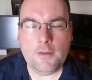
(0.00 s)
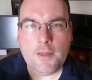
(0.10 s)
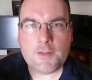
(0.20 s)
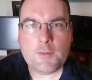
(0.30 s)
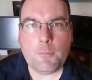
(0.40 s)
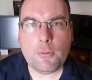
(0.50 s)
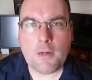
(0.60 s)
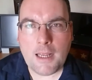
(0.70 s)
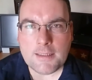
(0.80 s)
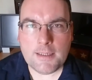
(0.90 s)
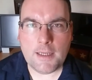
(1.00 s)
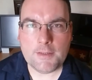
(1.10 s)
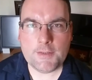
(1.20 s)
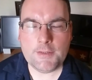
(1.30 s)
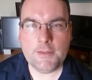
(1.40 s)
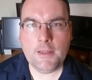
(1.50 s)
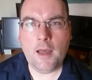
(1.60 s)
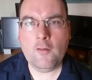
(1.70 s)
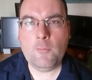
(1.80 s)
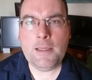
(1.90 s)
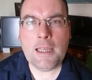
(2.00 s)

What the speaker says: this process of being